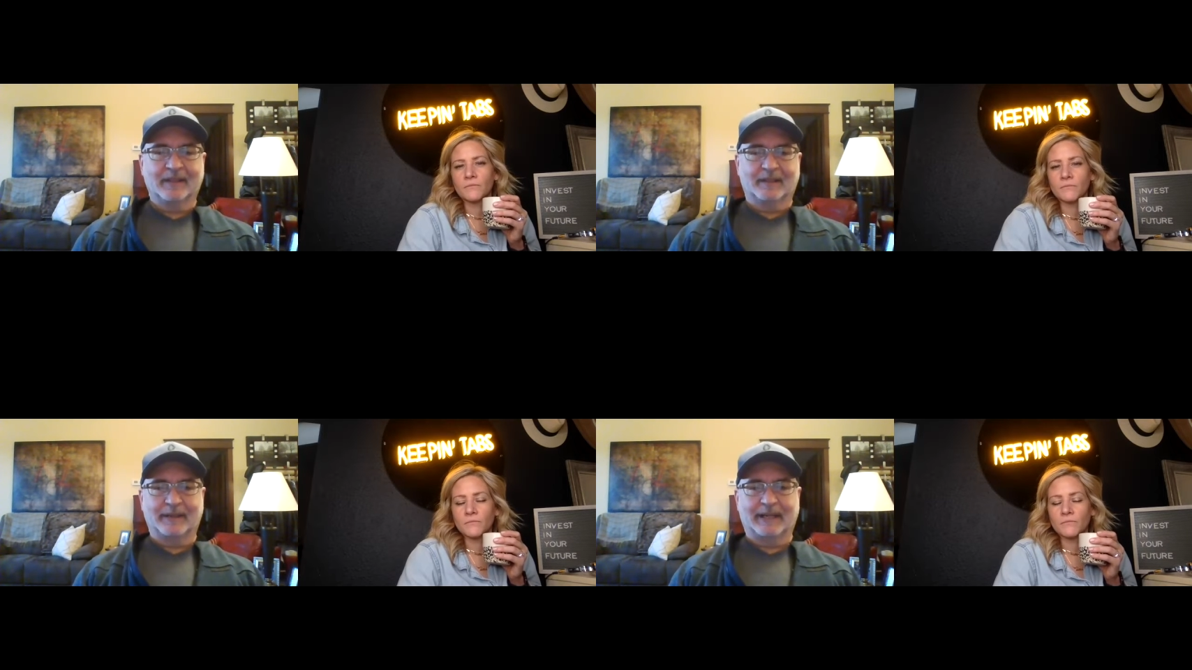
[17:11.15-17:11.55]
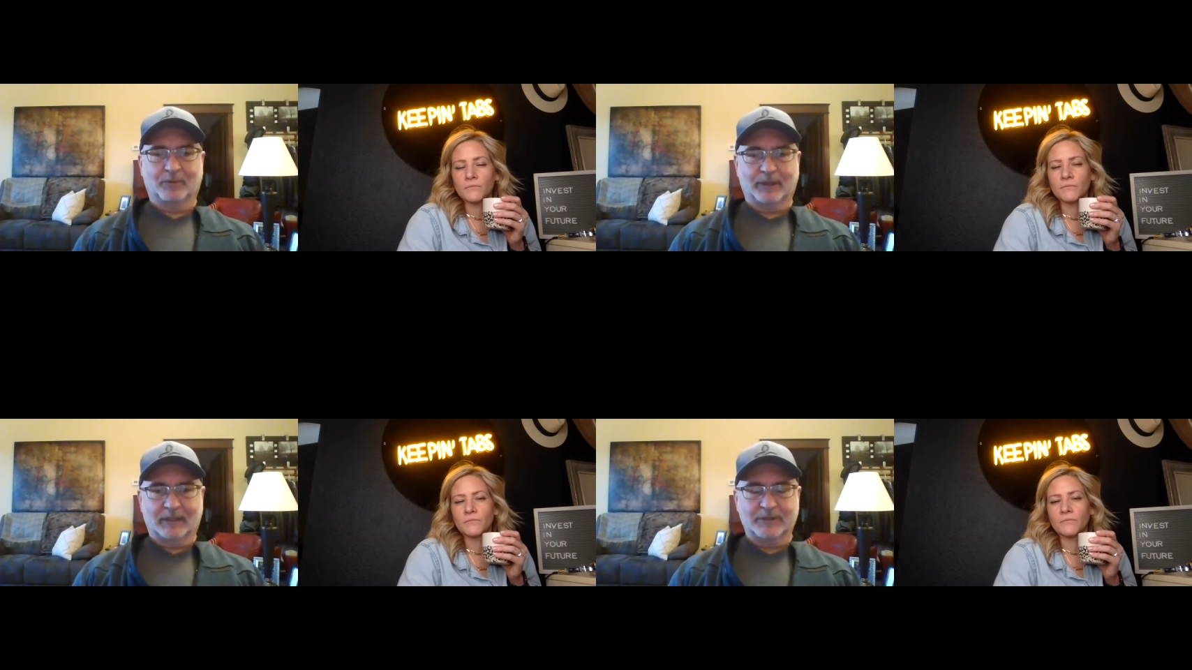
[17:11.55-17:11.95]
Speaker 1: about
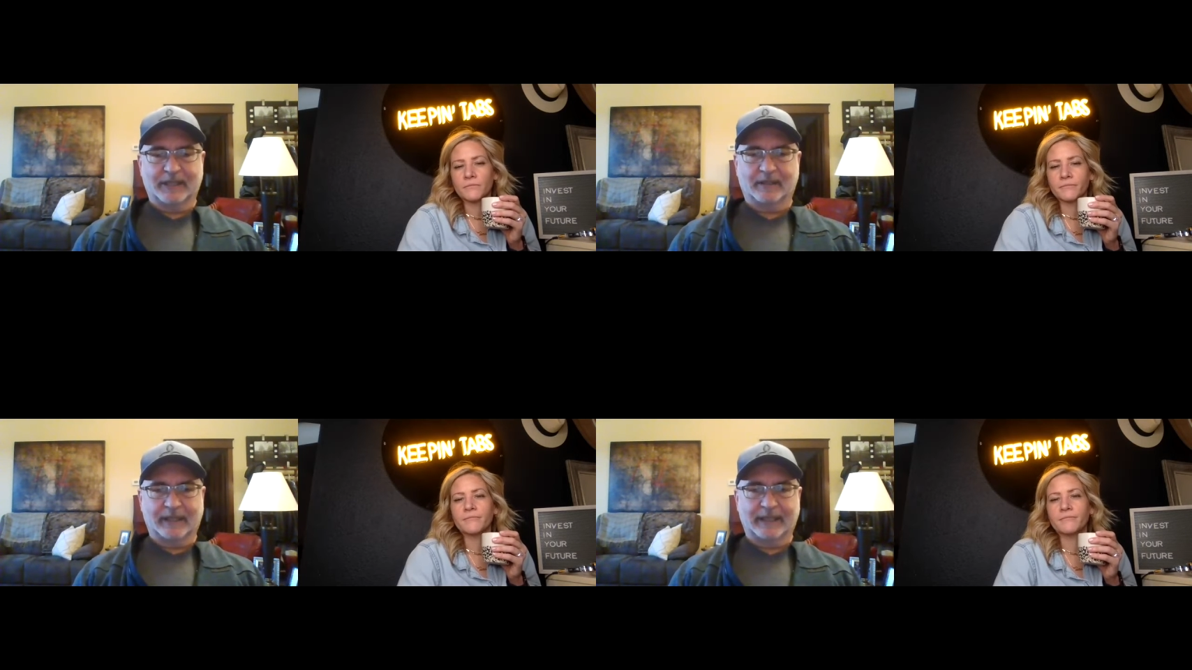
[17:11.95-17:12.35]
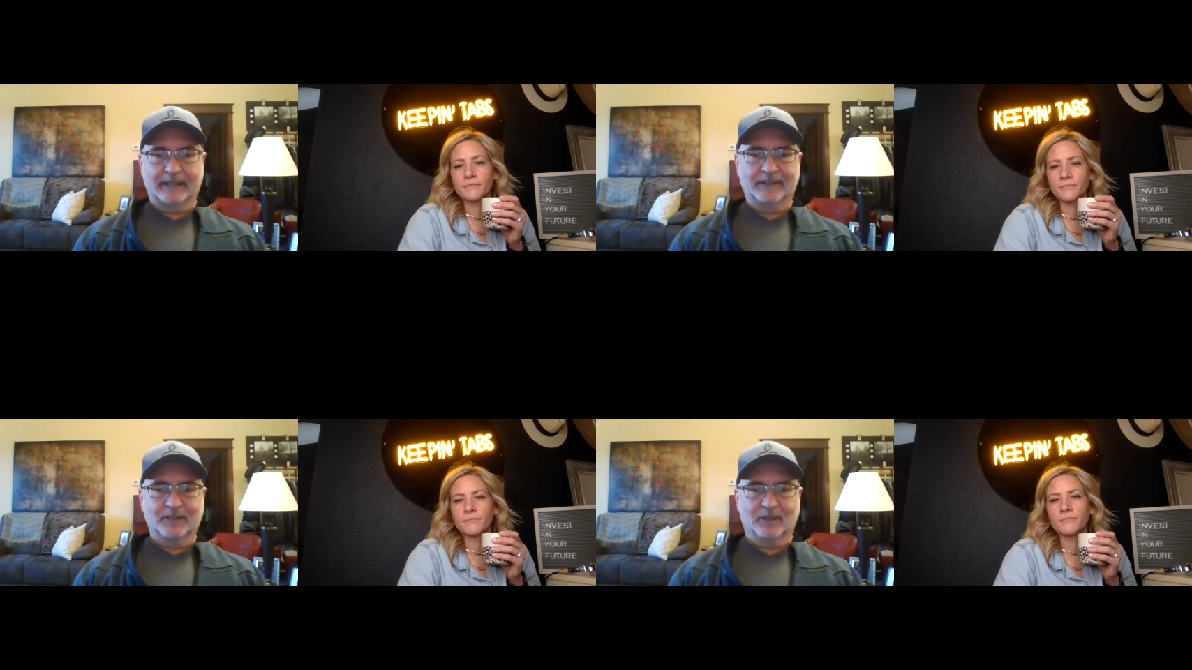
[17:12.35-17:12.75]
what hotel
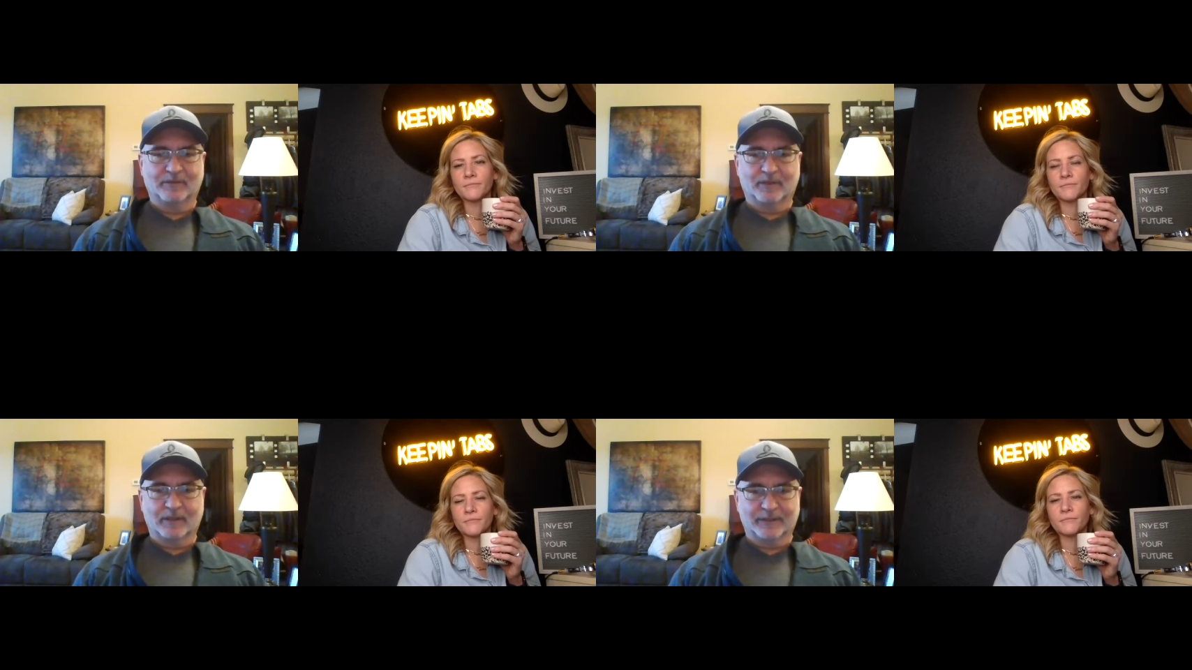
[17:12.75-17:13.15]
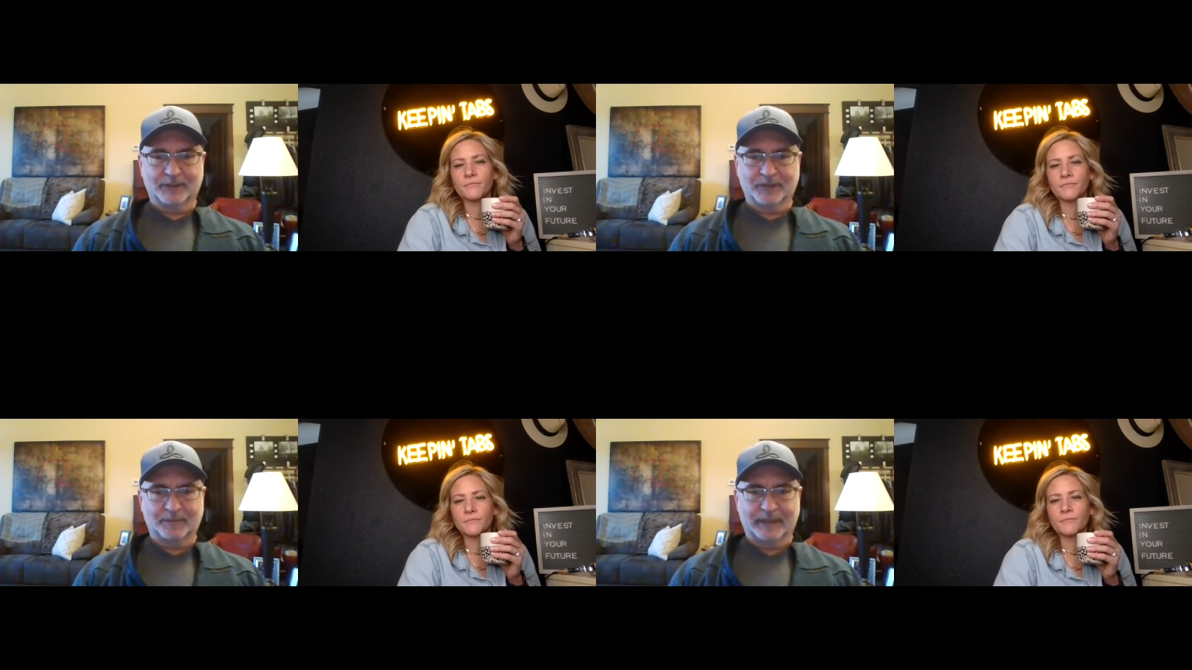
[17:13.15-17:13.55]
A sold for
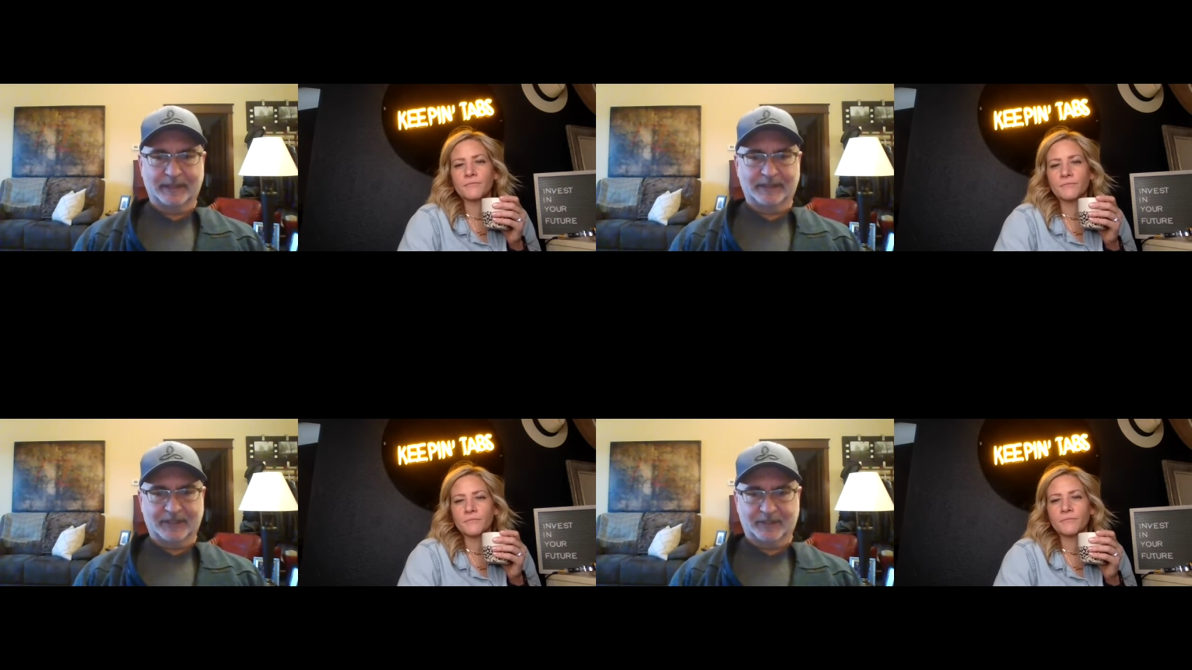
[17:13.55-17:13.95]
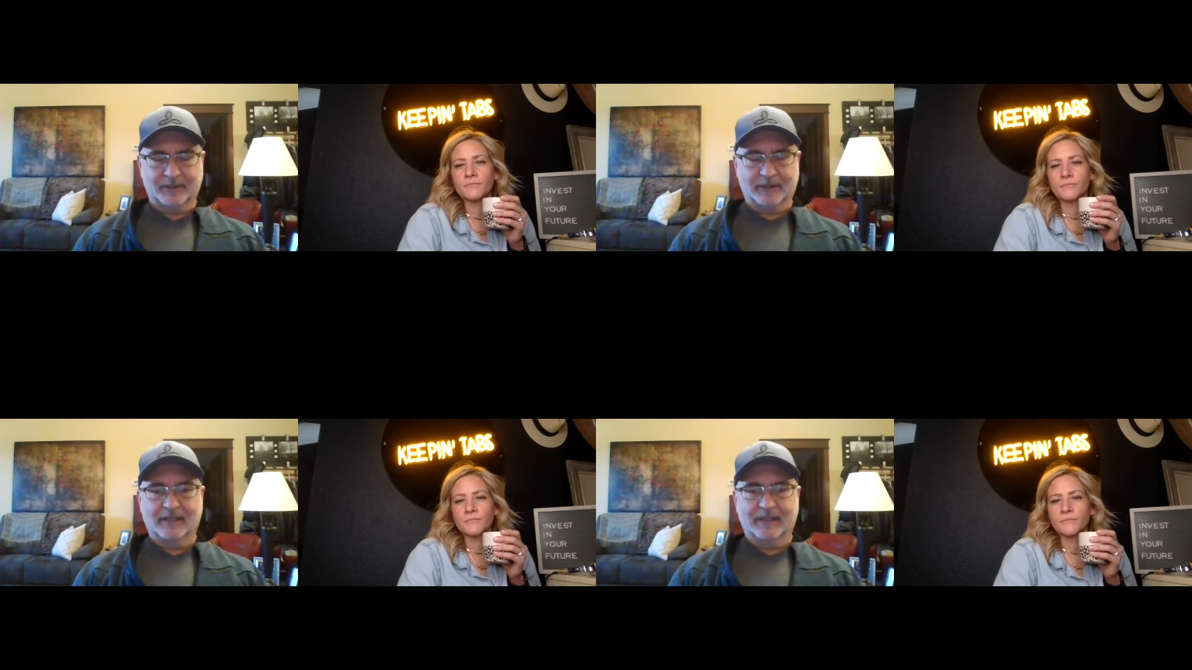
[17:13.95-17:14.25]
versus B, et cetera.